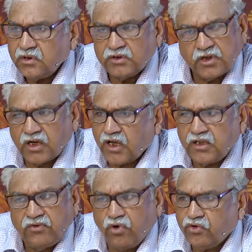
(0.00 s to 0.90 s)
Indira
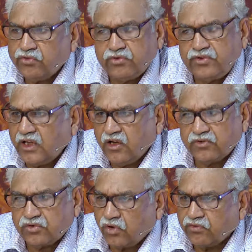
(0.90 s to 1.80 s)
Gandhi was
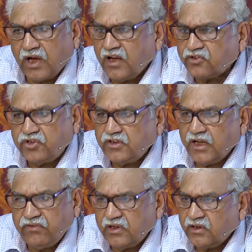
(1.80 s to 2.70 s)
jealous of Gayatri
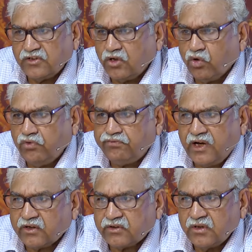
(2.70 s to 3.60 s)
Devi, is a known
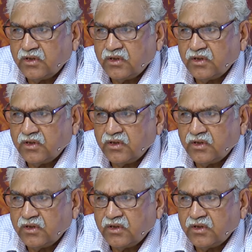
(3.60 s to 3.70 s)
fact.